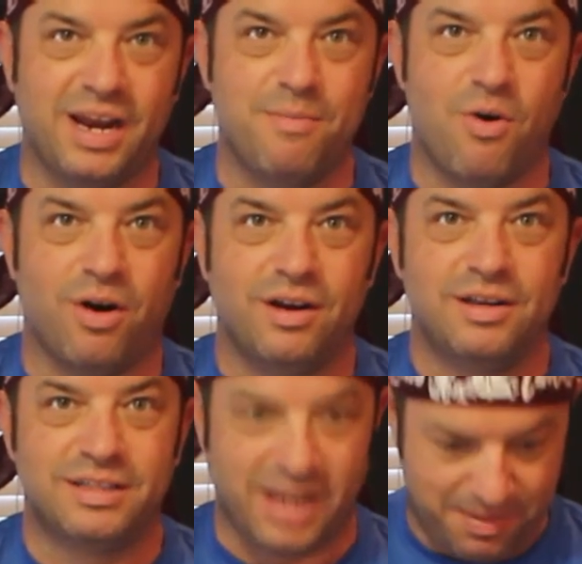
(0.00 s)
anymore.
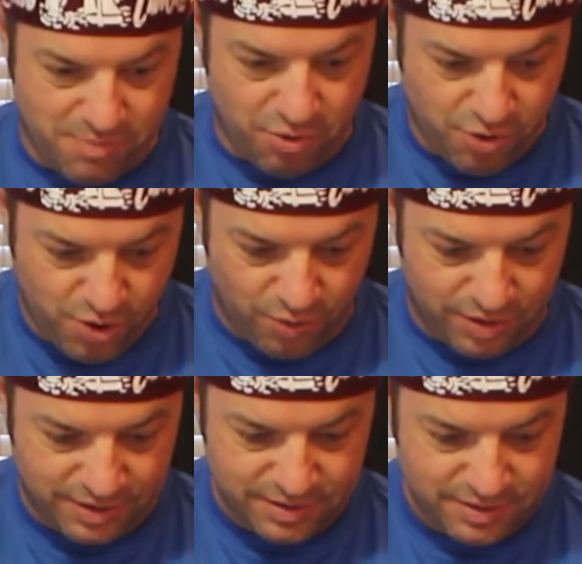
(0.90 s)
It's like maroon,
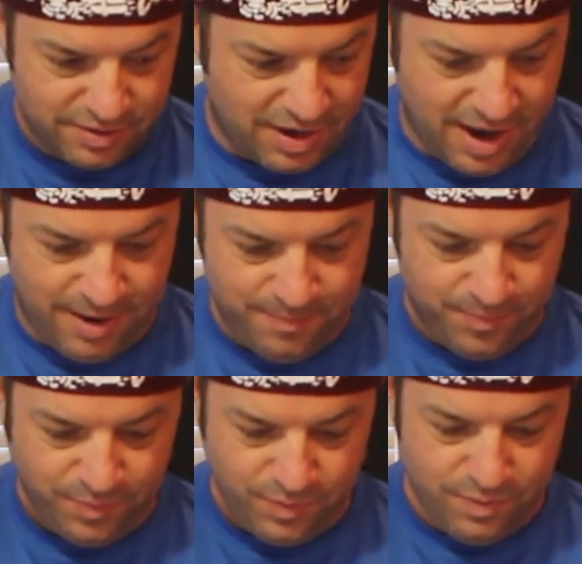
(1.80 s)
okay?
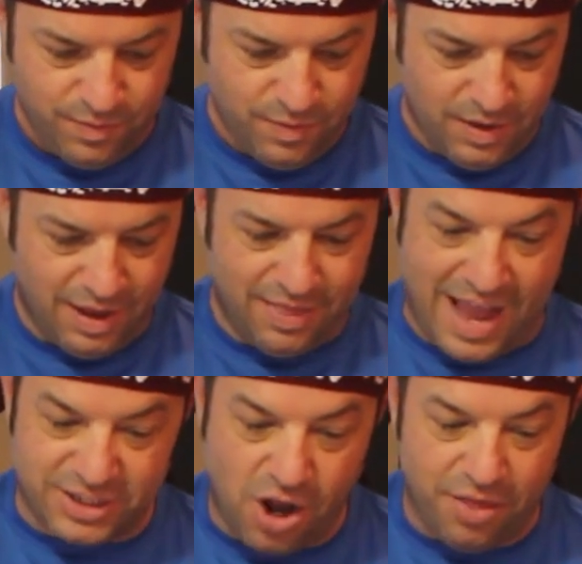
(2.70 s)

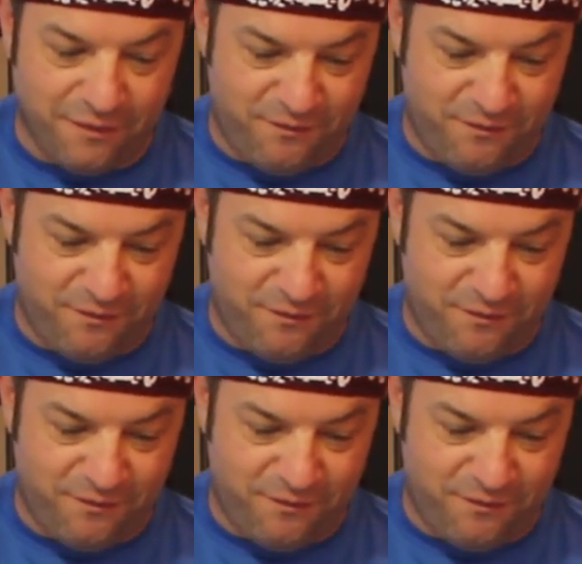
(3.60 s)
That's all the